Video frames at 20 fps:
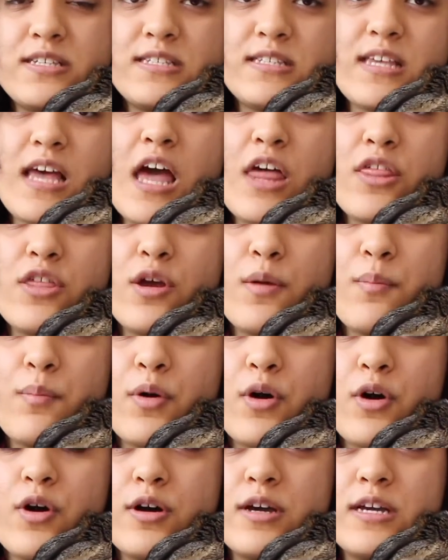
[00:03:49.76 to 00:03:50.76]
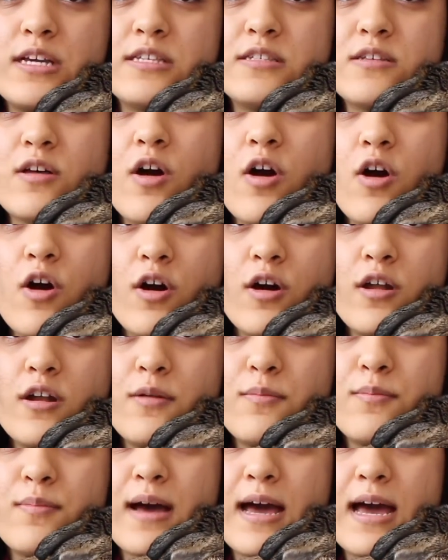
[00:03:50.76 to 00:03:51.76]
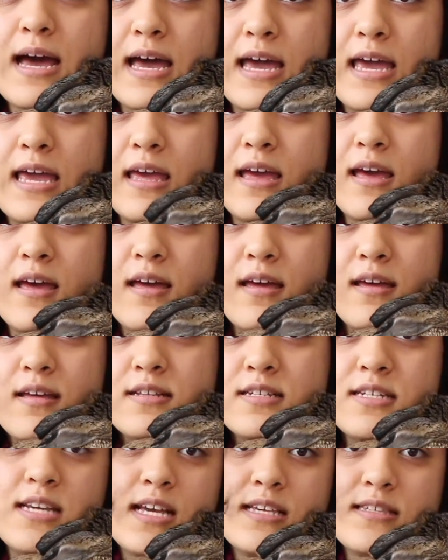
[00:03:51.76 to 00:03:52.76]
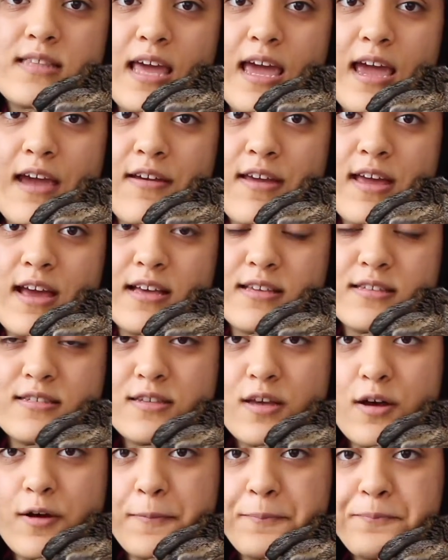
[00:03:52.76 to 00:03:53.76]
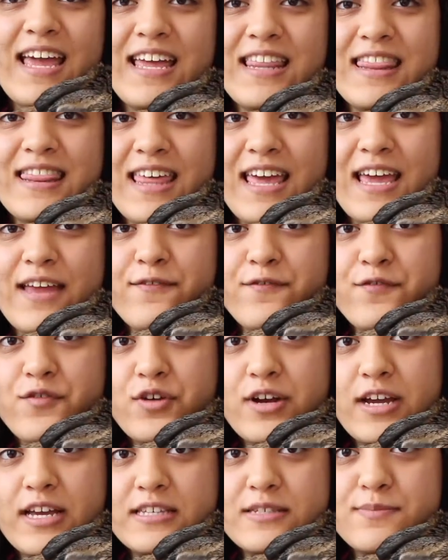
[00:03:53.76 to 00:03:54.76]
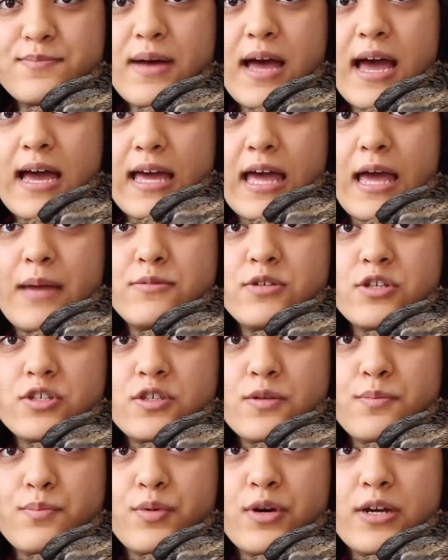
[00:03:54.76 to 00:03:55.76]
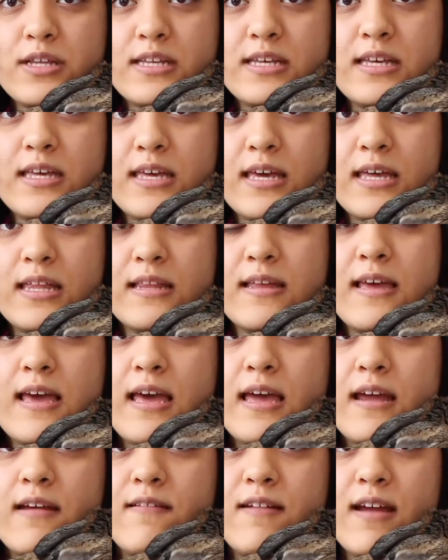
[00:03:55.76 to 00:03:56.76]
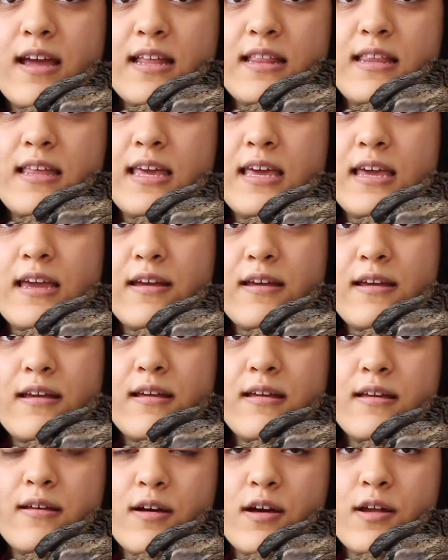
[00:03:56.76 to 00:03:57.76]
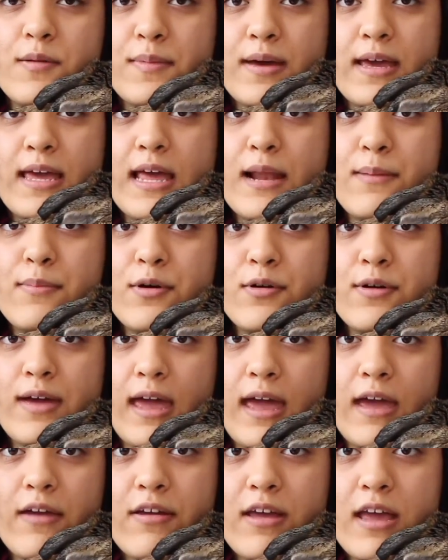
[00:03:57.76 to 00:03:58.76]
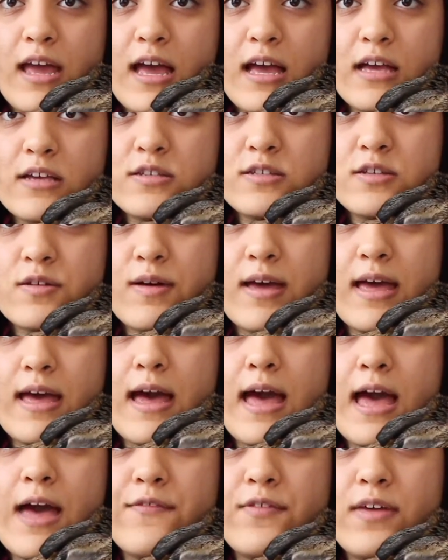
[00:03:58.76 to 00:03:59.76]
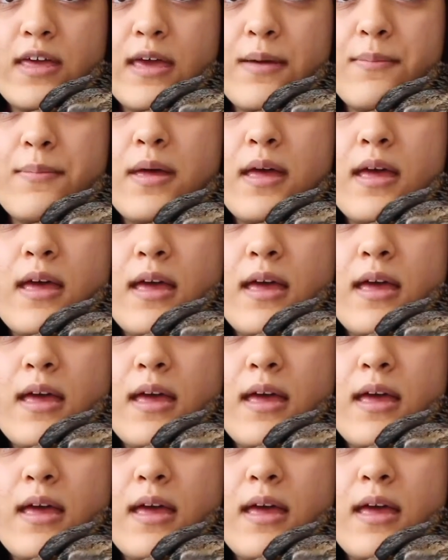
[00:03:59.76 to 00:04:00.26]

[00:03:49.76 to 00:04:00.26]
his other paw is on my chest area. So, and then for his back, I'm just supporting it right here on my elbow area. So I have him,